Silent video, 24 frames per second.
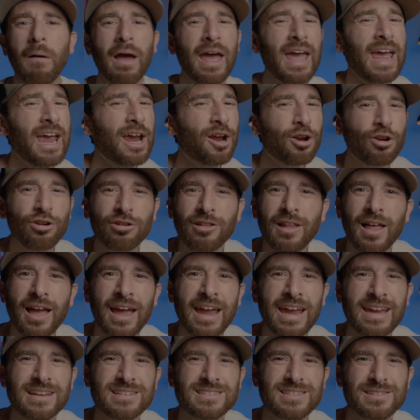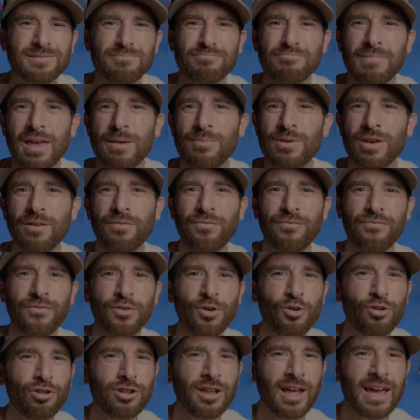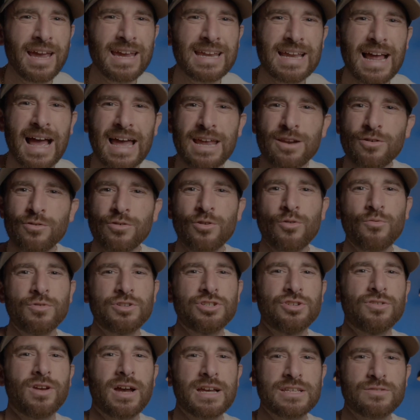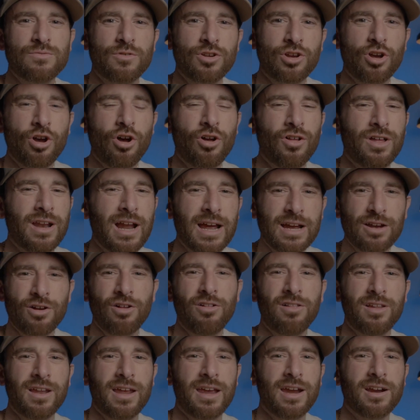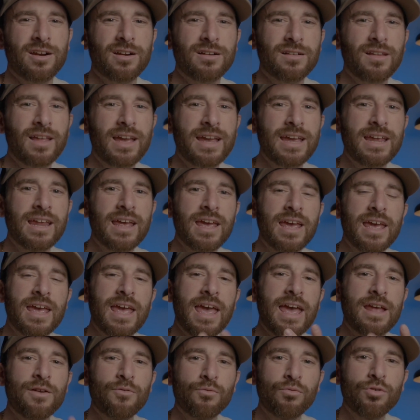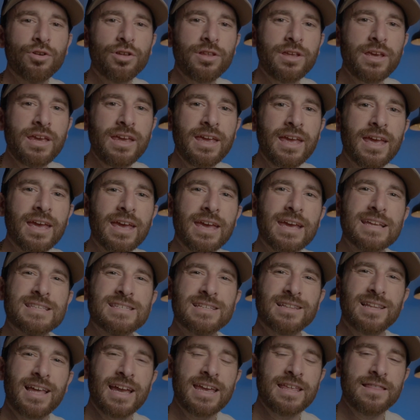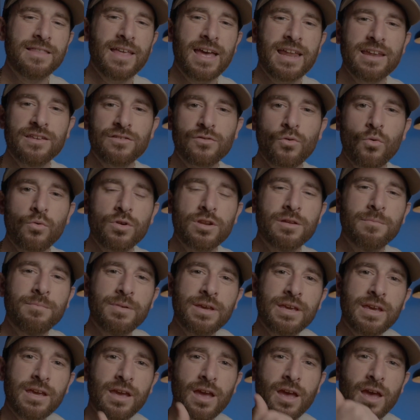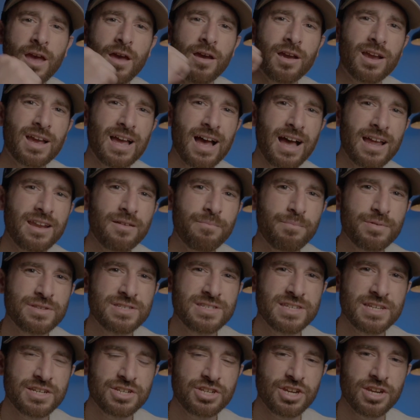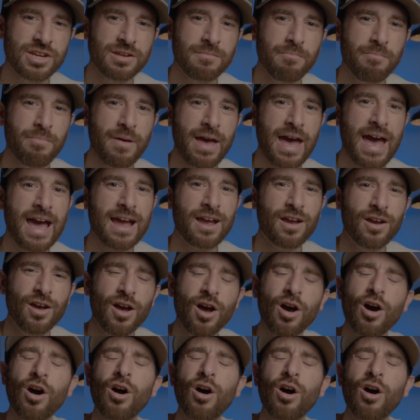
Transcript: hair light, maybe a fill light. I don't know what you guys wanna call it. I call it a hair light, and really, it's a light that is going to be kind of positioned back